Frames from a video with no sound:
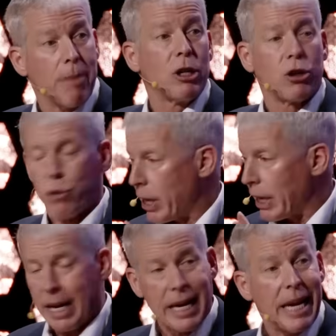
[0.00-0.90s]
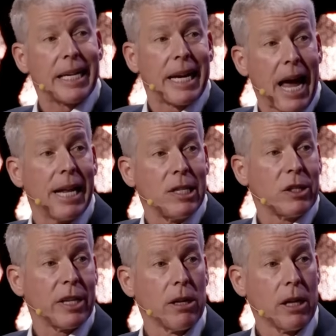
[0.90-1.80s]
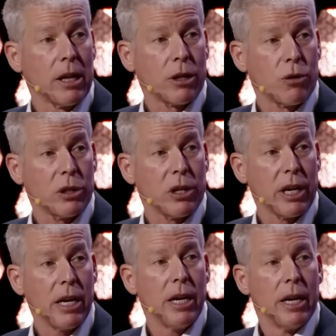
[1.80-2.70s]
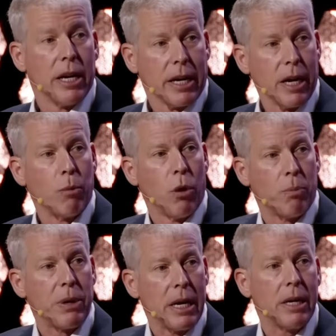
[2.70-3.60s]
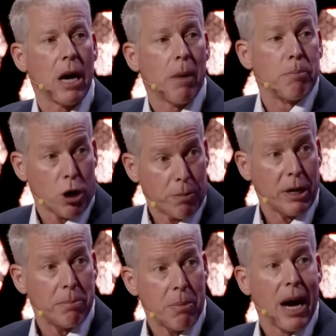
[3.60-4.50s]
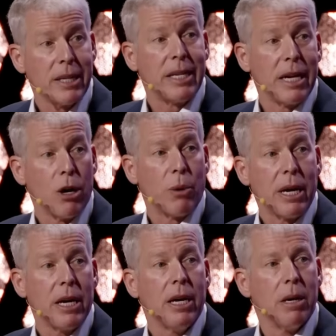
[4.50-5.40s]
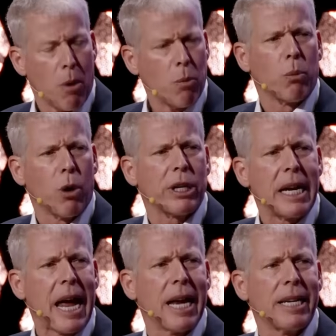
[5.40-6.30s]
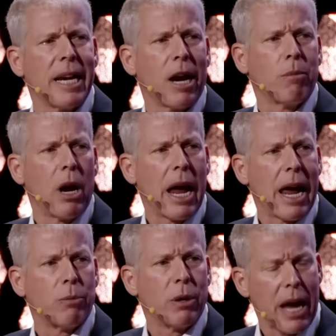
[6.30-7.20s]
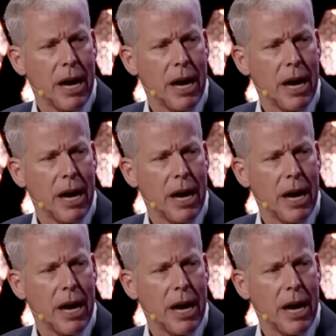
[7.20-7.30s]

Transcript: demonstrating it can sell electricity it will be permitted by DOE, but we're working hand in hand, hand with